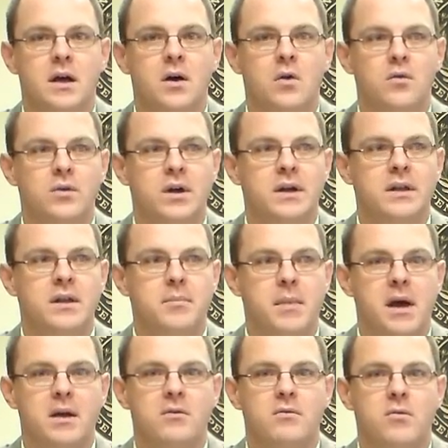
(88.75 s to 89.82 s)
overnighting them
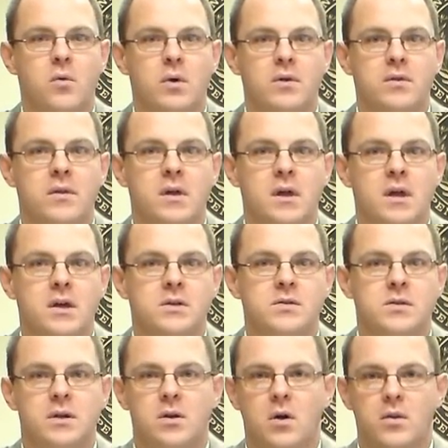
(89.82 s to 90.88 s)
back and forth
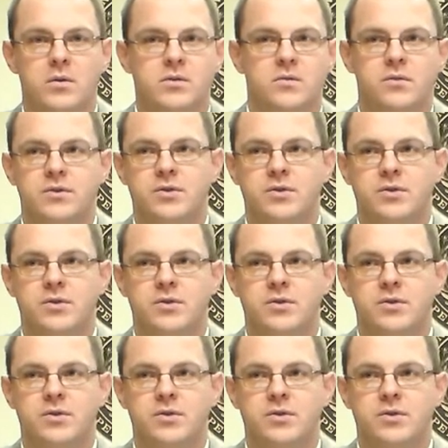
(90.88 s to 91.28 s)
so that all those